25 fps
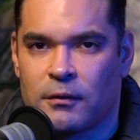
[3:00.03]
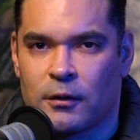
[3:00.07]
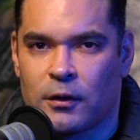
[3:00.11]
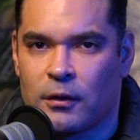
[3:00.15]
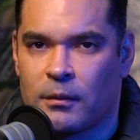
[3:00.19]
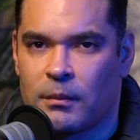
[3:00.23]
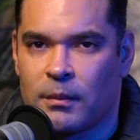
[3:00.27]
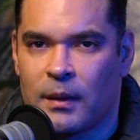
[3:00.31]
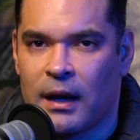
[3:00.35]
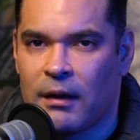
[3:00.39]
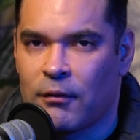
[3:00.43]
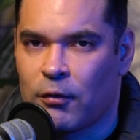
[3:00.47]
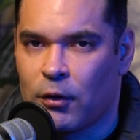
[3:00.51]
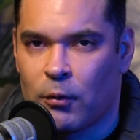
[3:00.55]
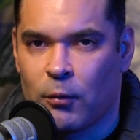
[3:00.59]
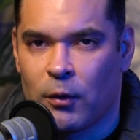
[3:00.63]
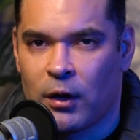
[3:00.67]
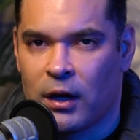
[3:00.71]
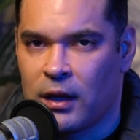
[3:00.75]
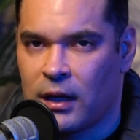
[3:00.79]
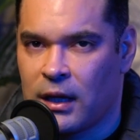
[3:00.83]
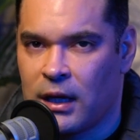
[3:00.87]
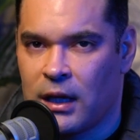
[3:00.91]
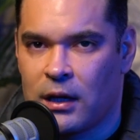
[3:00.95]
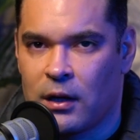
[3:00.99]
for
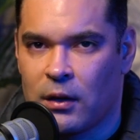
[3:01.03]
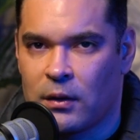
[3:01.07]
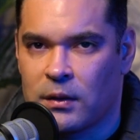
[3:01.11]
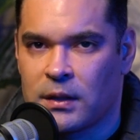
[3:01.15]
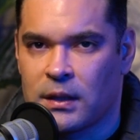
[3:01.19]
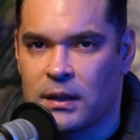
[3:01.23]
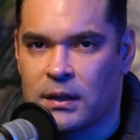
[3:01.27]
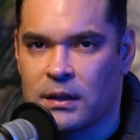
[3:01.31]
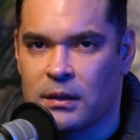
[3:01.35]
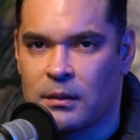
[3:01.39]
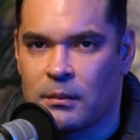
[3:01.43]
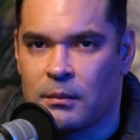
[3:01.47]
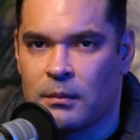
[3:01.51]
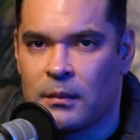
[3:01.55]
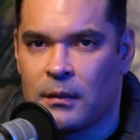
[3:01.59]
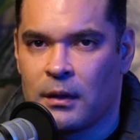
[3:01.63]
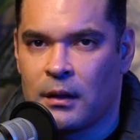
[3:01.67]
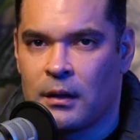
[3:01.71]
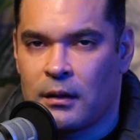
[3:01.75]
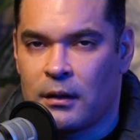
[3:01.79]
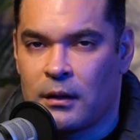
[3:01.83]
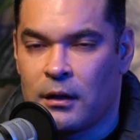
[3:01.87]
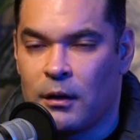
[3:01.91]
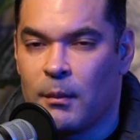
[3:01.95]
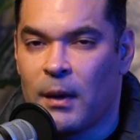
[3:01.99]
everyone in the ecosystem.
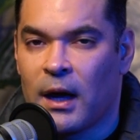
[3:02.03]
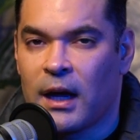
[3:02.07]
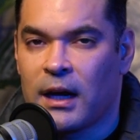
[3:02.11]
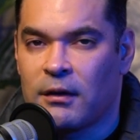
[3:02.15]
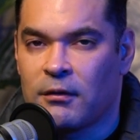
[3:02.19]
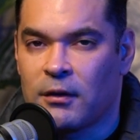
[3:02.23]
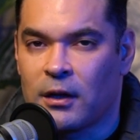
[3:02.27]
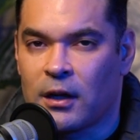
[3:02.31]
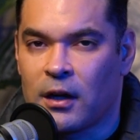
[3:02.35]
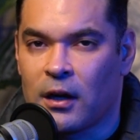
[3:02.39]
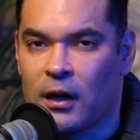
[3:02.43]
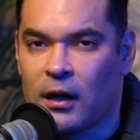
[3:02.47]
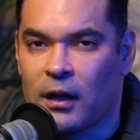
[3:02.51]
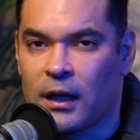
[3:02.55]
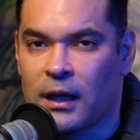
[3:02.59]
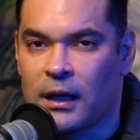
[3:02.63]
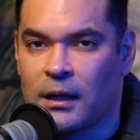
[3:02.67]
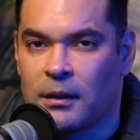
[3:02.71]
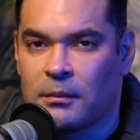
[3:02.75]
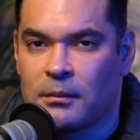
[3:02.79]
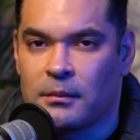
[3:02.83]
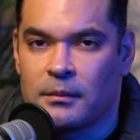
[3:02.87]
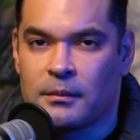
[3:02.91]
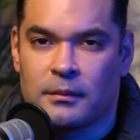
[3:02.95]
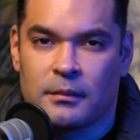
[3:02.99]
You might even call
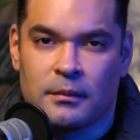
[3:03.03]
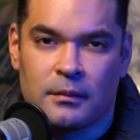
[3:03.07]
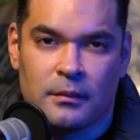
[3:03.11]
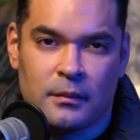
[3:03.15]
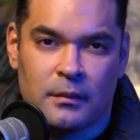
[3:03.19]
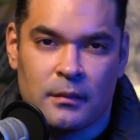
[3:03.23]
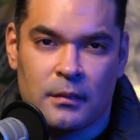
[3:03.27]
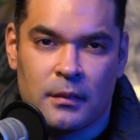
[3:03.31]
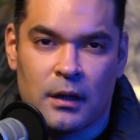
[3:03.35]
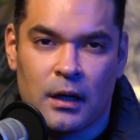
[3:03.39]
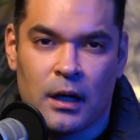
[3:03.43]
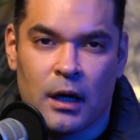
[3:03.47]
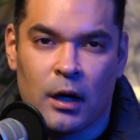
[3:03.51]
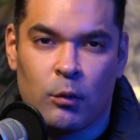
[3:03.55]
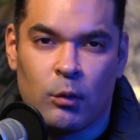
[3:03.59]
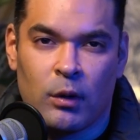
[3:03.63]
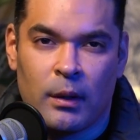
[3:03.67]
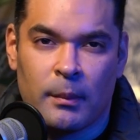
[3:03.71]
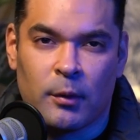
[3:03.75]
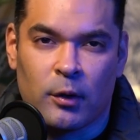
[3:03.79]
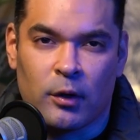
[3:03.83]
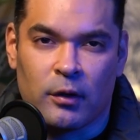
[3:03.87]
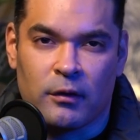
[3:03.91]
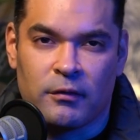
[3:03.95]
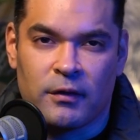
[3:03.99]
it a
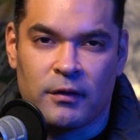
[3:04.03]
ripple